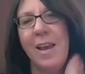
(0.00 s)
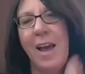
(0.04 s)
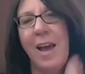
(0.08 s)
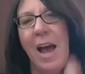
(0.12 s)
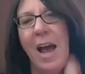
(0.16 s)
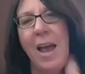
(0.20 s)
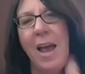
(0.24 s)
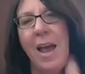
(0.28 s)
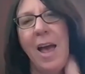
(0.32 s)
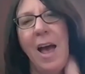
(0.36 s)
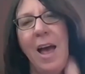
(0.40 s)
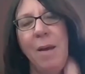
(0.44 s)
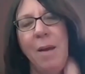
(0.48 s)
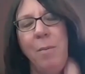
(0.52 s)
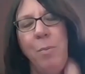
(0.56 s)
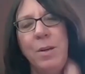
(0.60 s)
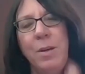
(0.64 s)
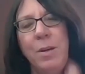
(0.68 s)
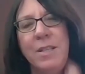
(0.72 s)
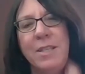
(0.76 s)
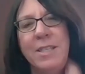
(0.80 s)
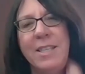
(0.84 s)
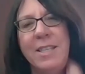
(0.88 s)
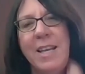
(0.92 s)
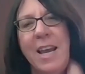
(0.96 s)
I
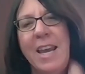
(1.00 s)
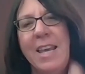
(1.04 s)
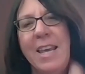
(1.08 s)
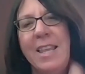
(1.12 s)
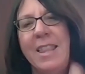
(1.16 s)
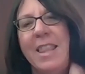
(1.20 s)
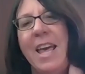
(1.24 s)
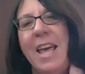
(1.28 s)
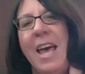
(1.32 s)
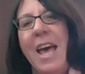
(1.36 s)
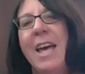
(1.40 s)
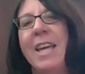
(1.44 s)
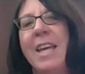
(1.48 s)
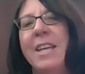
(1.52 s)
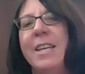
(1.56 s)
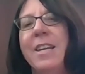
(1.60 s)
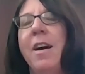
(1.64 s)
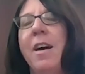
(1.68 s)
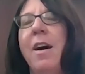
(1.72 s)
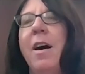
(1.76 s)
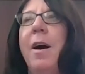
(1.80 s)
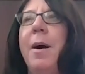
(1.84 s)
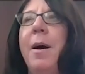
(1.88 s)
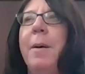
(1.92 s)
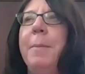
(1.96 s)
would say that
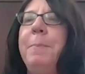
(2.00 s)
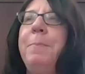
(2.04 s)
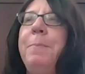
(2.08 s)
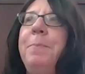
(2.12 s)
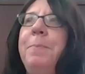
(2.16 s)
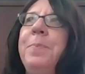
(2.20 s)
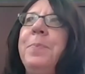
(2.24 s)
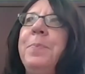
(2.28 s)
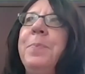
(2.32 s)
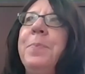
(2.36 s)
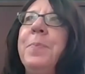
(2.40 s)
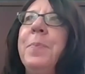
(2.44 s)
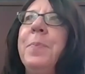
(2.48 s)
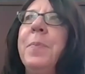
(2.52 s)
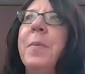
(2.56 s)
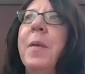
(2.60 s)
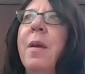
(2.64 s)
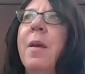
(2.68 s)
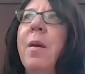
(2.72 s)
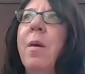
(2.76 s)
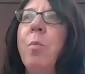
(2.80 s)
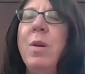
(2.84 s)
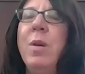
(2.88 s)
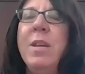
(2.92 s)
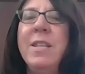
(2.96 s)

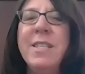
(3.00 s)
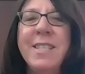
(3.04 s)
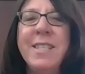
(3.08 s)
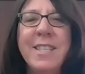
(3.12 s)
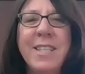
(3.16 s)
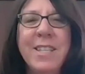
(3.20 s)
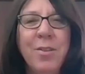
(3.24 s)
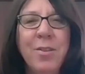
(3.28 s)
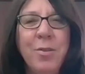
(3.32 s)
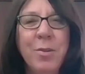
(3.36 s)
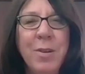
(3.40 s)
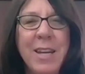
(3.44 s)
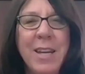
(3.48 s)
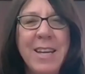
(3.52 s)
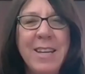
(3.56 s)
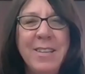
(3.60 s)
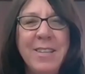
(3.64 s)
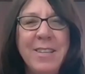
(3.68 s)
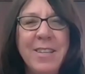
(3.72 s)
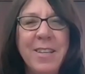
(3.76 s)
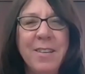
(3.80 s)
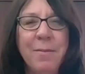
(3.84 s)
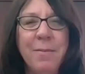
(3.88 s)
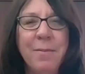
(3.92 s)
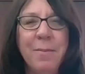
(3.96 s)
we still need
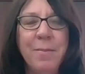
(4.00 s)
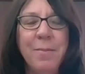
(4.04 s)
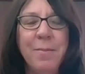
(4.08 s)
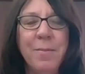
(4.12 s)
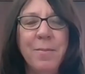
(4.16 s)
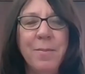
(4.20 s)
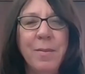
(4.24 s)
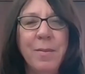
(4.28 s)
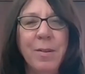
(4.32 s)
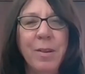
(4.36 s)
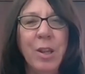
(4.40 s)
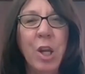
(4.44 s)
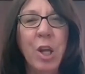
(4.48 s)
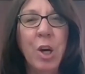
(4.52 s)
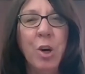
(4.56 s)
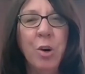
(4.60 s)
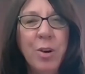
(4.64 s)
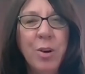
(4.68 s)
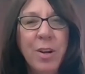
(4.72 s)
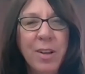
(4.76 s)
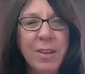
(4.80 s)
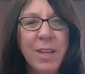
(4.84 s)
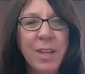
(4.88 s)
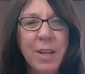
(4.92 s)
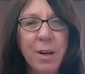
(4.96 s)
to
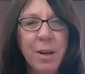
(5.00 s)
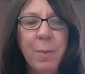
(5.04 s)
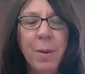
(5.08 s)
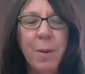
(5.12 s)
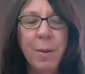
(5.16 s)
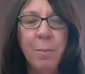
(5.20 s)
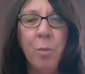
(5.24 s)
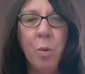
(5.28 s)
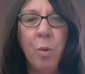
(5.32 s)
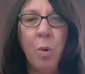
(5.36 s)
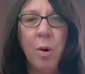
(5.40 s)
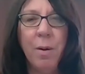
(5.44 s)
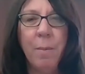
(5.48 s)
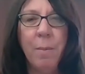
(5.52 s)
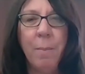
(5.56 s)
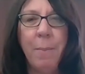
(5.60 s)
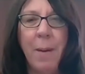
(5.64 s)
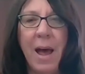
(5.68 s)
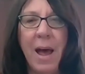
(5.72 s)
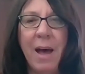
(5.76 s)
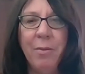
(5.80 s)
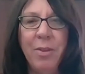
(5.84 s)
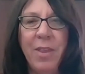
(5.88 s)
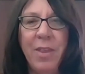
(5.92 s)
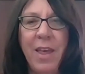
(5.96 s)
learn a little bit more
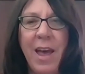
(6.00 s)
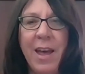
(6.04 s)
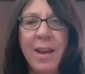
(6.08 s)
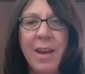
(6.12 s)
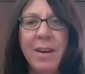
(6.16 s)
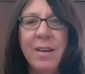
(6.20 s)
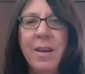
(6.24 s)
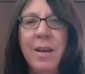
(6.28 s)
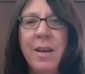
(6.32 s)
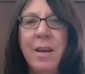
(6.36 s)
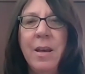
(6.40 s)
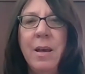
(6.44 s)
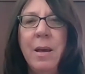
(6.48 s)
about that,